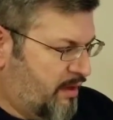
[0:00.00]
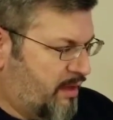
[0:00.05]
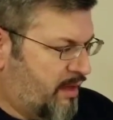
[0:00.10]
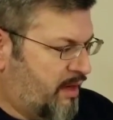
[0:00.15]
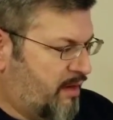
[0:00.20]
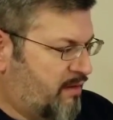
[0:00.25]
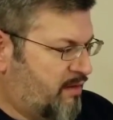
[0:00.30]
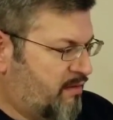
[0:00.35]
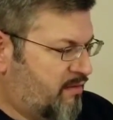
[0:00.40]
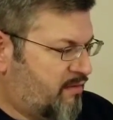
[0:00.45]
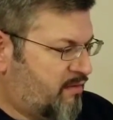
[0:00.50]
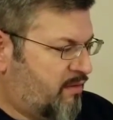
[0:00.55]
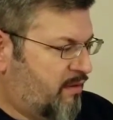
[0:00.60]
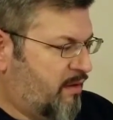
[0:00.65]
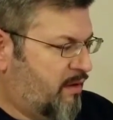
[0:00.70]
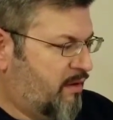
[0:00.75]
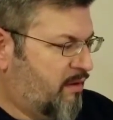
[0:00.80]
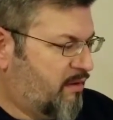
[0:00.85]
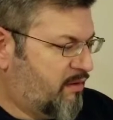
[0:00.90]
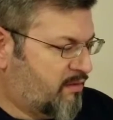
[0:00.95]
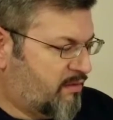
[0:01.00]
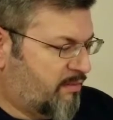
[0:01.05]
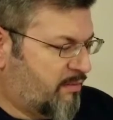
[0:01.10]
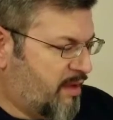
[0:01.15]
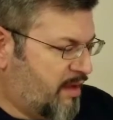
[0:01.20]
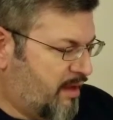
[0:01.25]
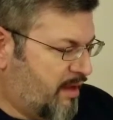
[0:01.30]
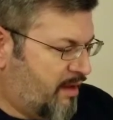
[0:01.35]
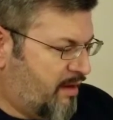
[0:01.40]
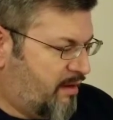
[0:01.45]
get out of the screen here because
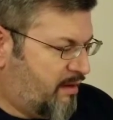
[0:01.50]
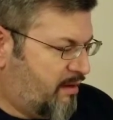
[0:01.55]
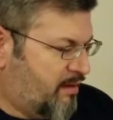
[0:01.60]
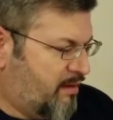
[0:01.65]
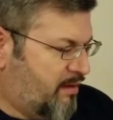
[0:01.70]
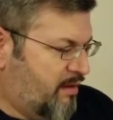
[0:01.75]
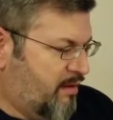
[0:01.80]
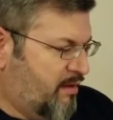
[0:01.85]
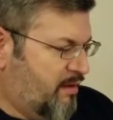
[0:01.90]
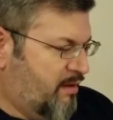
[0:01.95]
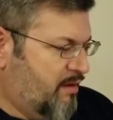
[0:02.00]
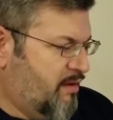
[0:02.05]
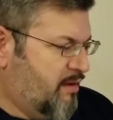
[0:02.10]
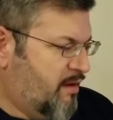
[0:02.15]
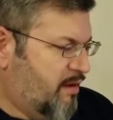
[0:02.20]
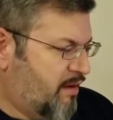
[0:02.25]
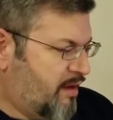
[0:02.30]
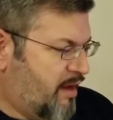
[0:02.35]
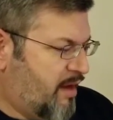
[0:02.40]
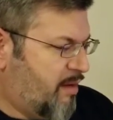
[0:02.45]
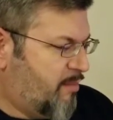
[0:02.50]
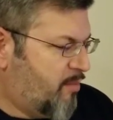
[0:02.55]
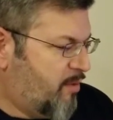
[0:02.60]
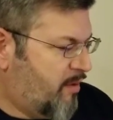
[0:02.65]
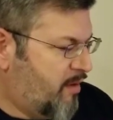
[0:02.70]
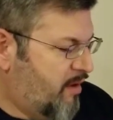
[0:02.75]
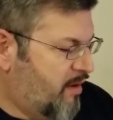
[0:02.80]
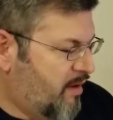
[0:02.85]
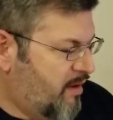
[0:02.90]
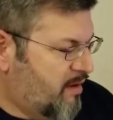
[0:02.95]
I'm not adding a
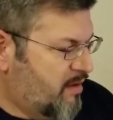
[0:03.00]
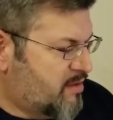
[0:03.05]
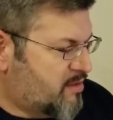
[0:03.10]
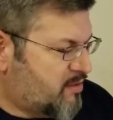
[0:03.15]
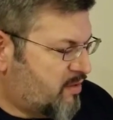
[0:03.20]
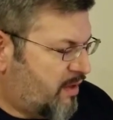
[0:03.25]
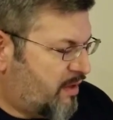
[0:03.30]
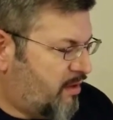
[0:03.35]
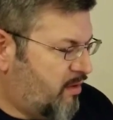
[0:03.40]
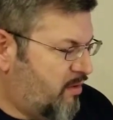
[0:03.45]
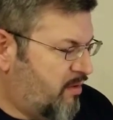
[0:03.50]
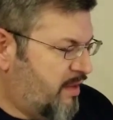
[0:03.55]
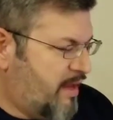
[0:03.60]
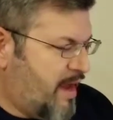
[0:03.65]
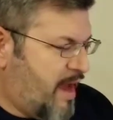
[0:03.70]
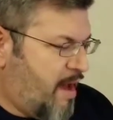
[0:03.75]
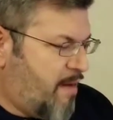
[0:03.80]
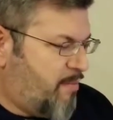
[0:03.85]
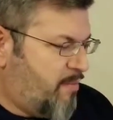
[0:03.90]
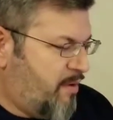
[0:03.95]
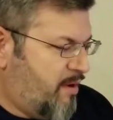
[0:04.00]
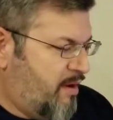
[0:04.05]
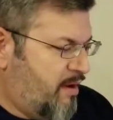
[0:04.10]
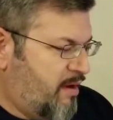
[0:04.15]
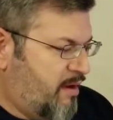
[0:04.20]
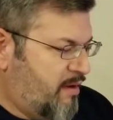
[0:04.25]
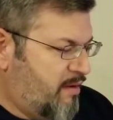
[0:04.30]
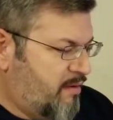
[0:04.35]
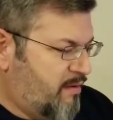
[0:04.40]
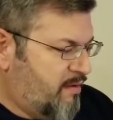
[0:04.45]
camera. So I go to the app,
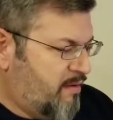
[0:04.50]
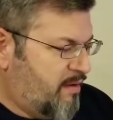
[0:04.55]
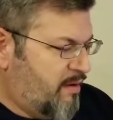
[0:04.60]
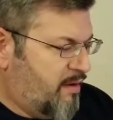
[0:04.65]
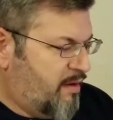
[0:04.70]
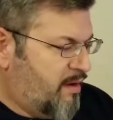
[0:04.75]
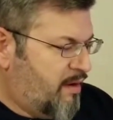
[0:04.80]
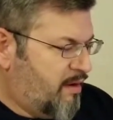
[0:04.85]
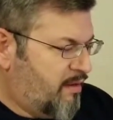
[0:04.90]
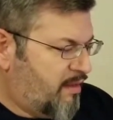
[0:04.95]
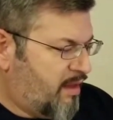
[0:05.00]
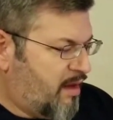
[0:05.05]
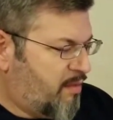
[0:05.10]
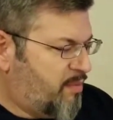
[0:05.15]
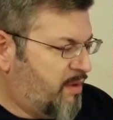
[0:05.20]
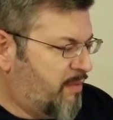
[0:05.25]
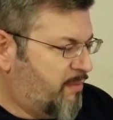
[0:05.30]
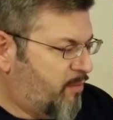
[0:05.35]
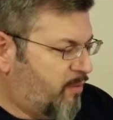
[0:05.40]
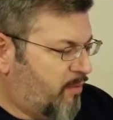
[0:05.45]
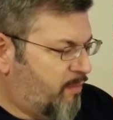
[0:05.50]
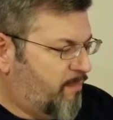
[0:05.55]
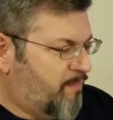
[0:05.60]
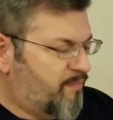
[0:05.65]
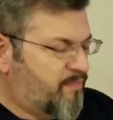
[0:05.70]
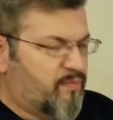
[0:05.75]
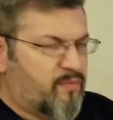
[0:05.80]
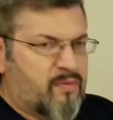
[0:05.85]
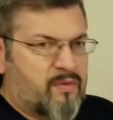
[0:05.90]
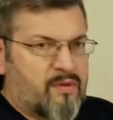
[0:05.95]
and a lot of people
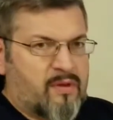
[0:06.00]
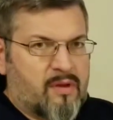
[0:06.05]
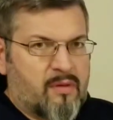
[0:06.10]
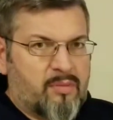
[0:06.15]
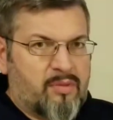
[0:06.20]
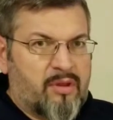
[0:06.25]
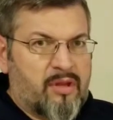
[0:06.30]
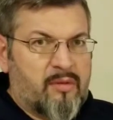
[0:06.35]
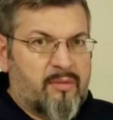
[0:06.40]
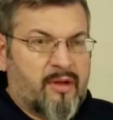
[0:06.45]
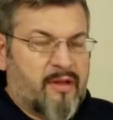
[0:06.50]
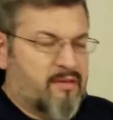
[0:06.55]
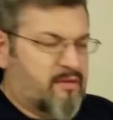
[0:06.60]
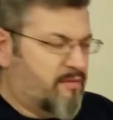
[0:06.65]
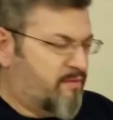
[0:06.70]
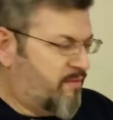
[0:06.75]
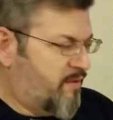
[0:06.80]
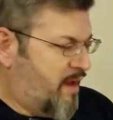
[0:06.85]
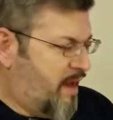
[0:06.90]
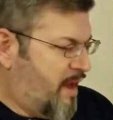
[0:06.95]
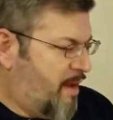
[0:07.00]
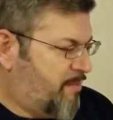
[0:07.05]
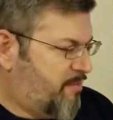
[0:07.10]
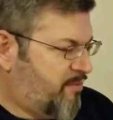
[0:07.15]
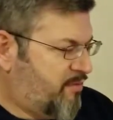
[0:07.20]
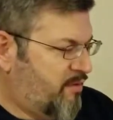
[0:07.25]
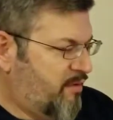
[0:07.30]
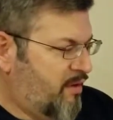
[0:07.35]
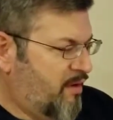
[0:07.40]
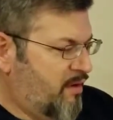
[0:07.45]
complain about different
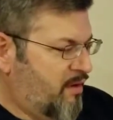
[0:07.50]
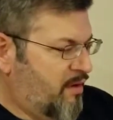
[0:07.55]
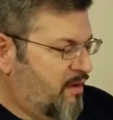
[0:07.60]
apps.